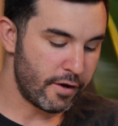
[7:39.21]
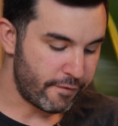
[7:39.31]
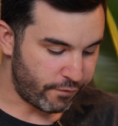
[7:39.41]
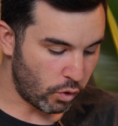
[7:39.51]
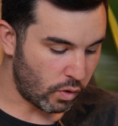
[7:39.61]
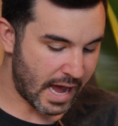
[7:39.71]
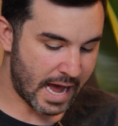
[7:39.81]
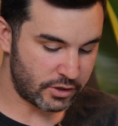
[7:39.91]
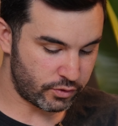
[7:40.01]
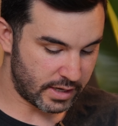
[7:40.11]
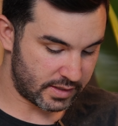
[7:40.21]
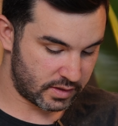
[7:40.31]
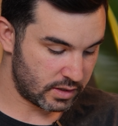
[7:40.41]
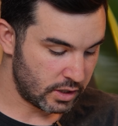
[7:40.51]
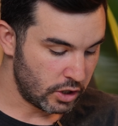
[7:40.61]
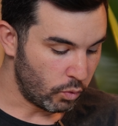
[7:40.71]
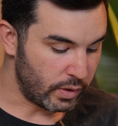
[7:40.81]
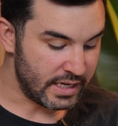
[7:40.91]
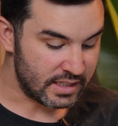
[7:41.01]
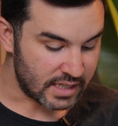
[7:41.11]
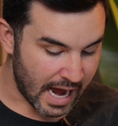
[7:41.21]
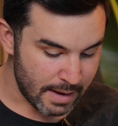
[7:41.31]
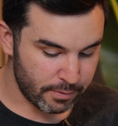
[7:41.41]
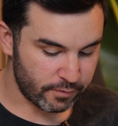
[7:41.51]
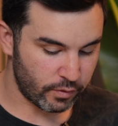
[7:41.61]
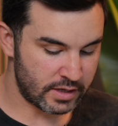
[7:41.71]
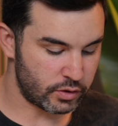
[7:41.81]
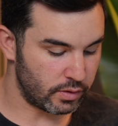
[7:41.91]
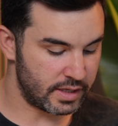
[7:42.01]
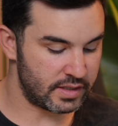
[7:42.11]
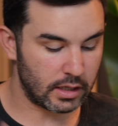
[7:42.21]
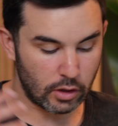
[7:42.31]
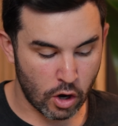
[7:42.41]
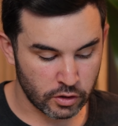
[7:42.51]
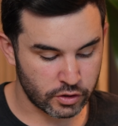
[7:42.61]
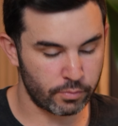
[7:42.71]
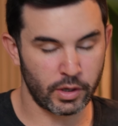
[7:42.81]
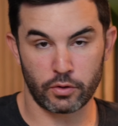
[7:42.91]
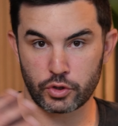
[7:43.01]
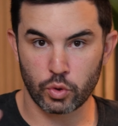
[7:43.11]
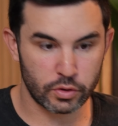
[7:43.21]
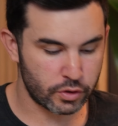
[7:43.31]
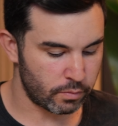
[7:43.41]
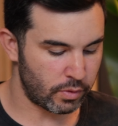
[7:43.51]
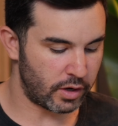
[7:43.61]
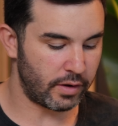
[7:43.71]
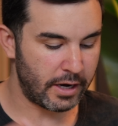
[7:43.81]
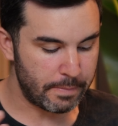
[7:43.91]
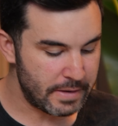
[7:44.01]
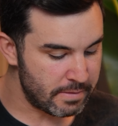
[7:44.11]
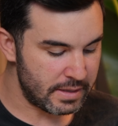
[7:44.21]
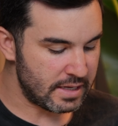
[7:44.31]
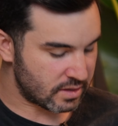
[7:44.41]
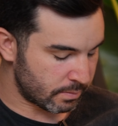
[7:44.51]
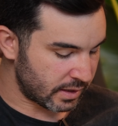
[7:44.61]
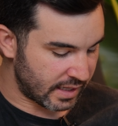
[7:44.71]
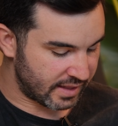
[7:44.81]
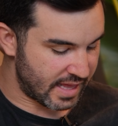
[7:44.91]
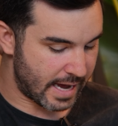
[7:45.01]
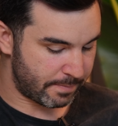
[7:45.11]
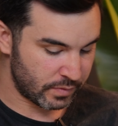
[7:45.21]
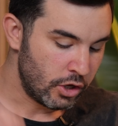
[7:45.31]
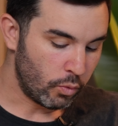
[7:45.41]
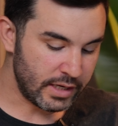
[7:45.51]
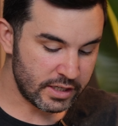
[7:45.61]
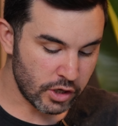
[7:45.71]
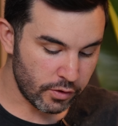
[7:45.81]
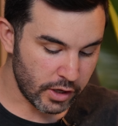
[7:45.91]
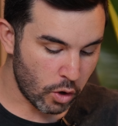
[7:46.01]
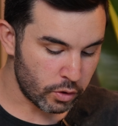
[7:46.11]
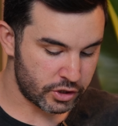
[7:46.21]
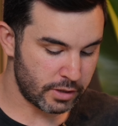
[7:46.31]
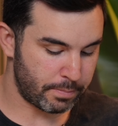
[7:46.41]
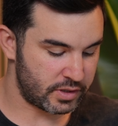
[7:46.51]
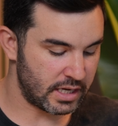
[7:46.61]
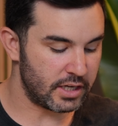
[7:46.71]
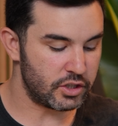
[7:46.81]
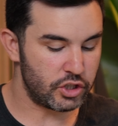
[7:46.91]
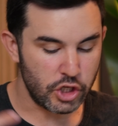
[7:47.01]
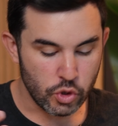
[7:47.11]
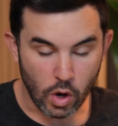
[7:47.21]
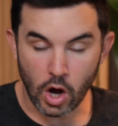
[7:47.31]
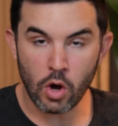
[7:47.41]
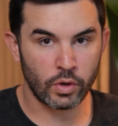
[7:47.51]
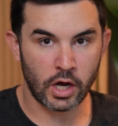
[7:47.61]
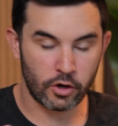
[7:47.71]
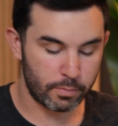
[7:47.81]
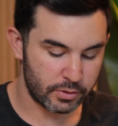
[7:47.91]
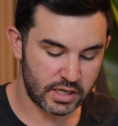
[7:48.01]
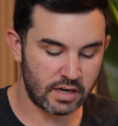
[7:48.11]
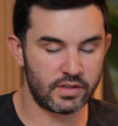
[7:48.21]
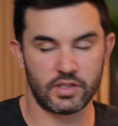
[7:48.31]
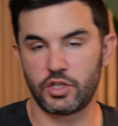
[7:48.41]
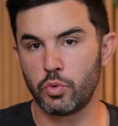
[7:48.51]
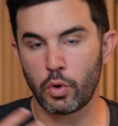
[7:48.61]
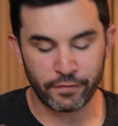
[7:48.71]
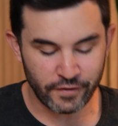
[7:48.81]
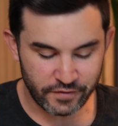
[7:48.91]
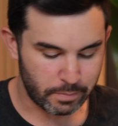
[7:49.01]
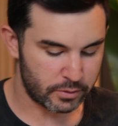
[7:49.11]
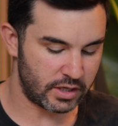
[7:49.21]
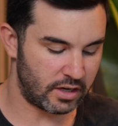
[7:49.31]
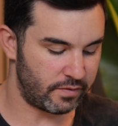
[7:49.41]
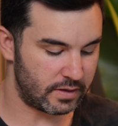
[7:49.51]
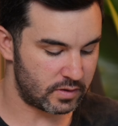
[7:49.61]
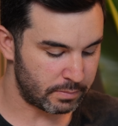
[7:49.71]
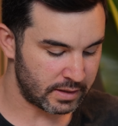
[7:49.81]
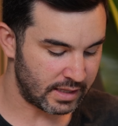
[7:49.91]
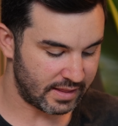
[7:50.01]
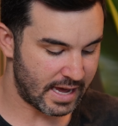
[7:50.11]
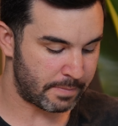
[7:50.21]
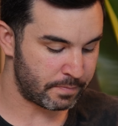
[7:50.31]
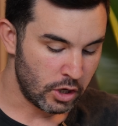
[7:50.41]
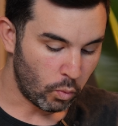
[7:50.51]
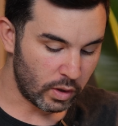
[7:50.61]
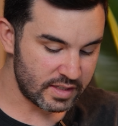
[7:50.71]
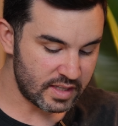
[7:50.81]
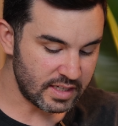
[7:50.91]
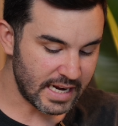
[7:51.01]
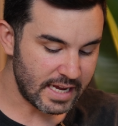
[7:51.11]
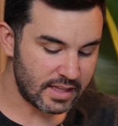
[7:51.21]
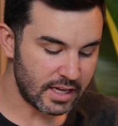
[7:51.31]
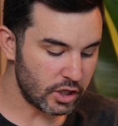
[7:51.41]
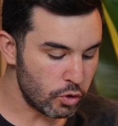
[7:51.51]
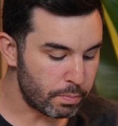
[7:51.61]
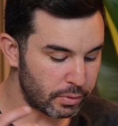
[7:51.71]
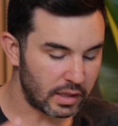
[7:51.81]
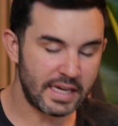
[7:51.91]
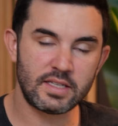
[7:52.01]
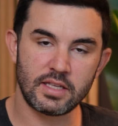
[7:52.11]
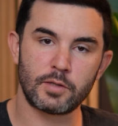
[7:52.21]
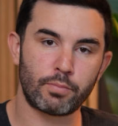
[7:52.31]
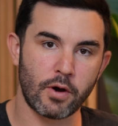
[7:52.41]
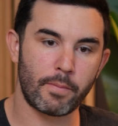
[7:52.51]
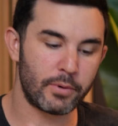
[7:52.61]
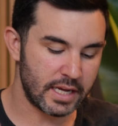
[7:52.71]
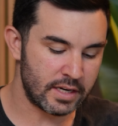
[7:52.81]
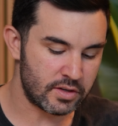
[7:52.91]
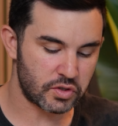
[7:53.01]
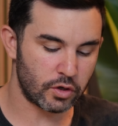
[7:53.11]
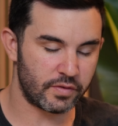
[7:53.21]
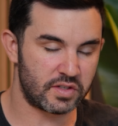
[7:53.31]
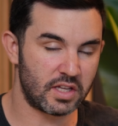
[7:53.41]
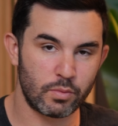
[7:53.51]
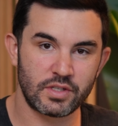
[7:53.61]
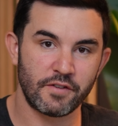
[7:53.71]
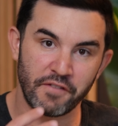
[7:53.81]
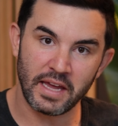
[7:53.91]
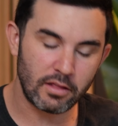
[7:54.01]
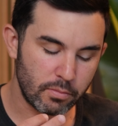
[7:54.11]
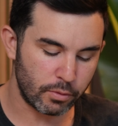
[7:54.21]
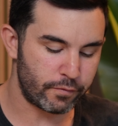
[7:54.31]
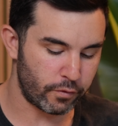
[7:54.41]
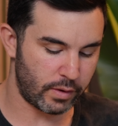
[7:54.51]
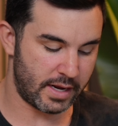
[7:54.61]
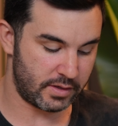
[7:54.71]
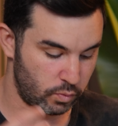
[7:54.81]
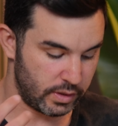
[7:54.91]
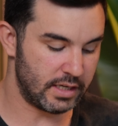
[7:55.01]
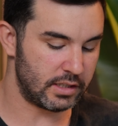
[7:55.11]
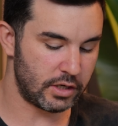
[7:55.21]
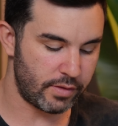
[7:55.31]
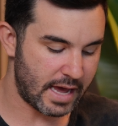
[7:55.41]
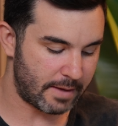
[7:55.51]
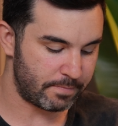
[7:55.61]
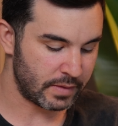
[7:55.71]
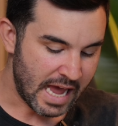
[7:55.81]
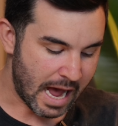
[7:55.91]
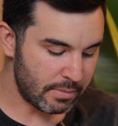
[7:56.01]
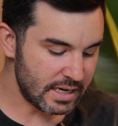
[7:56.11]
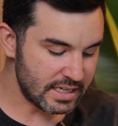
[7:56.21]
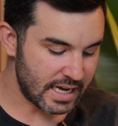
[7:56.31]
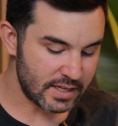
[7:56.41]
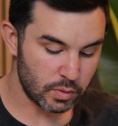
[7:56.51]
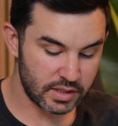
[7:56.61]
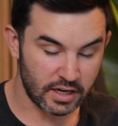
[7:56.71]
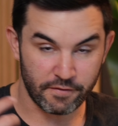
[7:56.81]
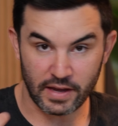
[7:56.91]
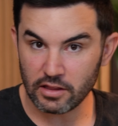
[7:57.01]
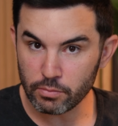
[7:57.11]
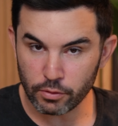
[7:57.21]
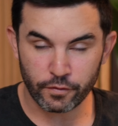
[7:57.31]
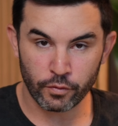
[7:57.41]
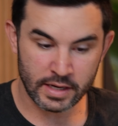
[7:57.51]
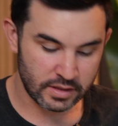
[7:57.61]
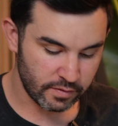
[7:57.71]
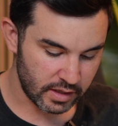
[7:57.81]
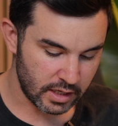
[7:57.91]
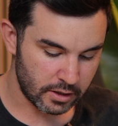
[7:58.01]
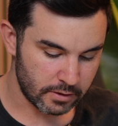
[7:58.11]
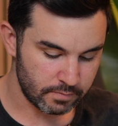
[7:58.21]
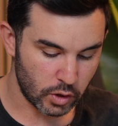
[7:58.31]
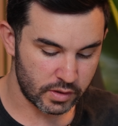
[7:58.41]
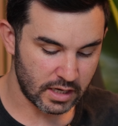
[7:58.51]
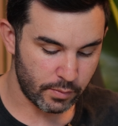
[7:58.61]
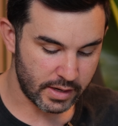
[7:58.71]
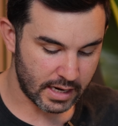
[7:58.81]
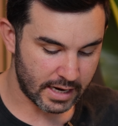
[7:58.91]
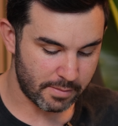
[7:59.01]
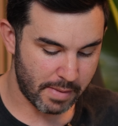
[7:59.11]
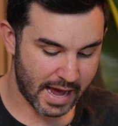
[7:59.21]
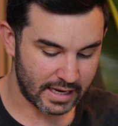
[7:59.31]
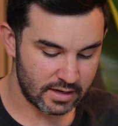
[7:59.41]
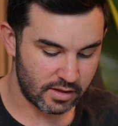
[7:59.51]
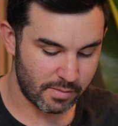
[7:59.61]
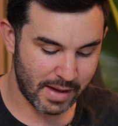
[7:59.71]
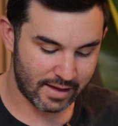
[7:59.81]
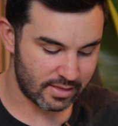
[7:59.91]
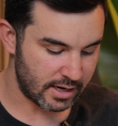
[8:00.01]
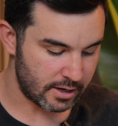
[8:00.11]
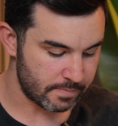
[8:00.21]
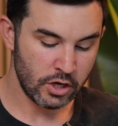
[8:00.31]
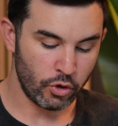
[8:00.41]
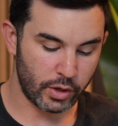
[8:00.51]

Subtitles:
Full address. We need type of rental. Is it a long-term rental, short-term rental, Airbnb, something like that? We need to know the ownership percentage. Do you own 100% of this? Do you own 50% of it? Something like that. What is the date that you placed this property into service, that it was available for rent? We need to know that. How many days was it available for rent of the year? Notice how we can kind of back into the math there.